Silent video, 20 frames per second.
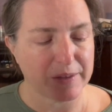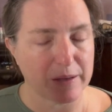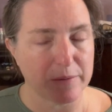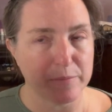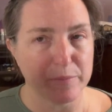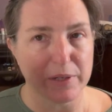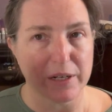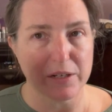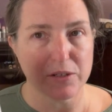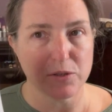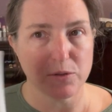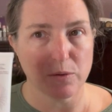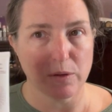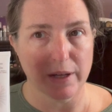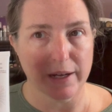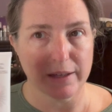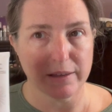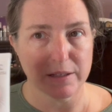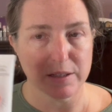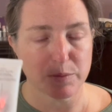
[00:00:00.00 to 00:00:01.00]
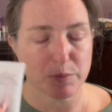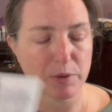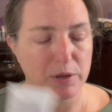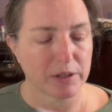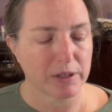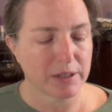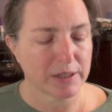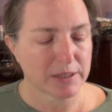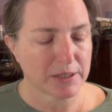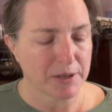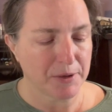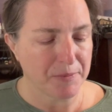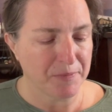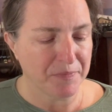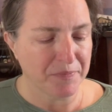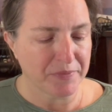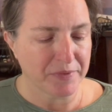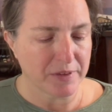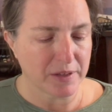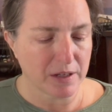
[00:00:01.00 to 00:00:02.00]
But I do like this product.
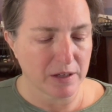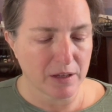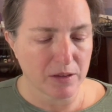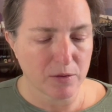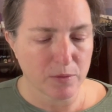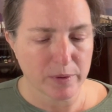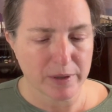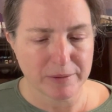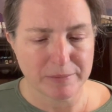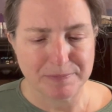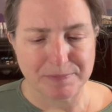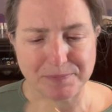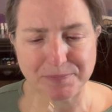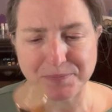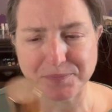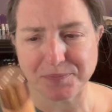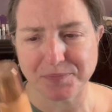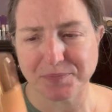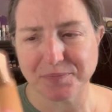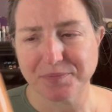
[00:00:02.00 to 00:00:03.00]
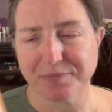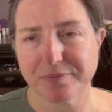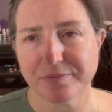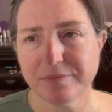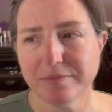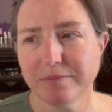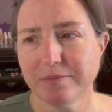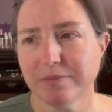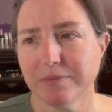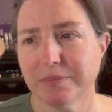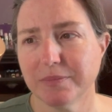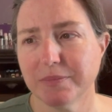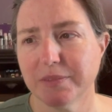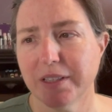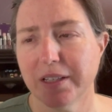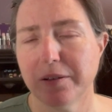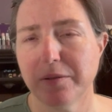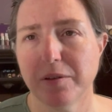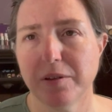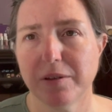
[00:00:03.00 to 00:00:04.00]
The other one,
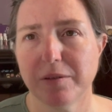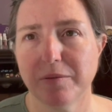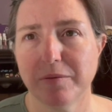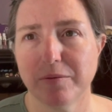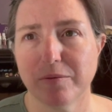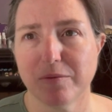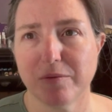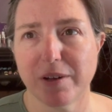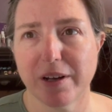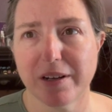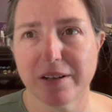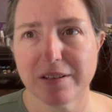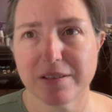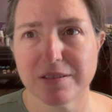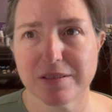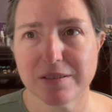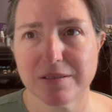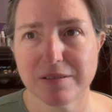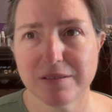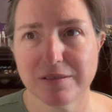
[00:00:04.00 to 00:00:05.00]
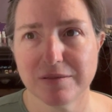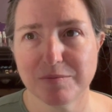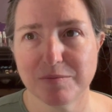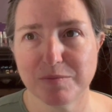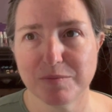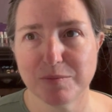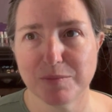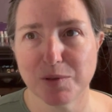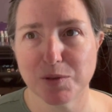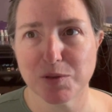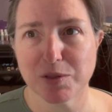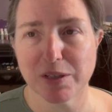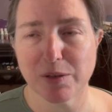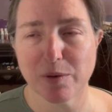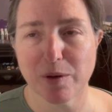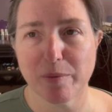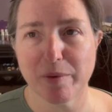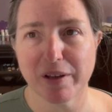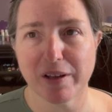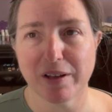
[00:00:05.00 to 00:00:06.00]
and the writing is mostly
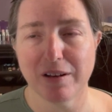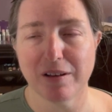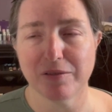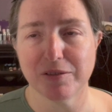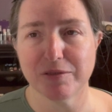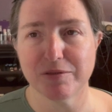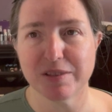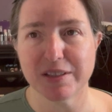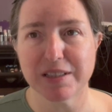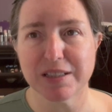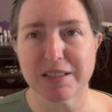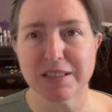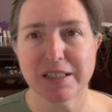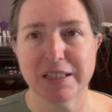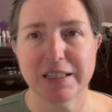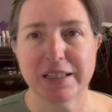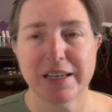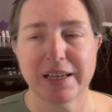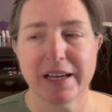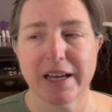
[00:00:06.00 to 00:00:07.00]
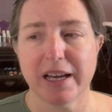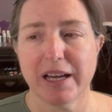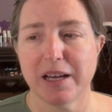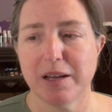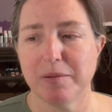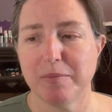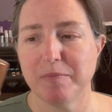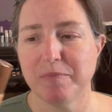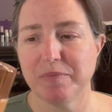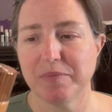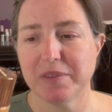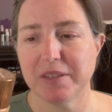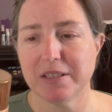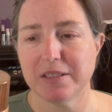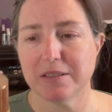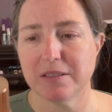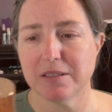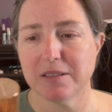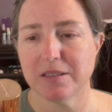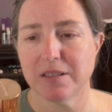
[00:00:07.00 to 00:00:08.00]
rubbing off of this,
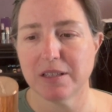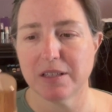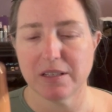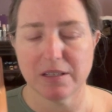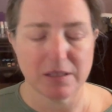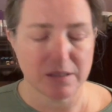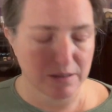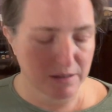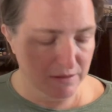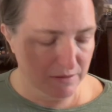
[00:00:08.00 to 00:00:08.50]
this is the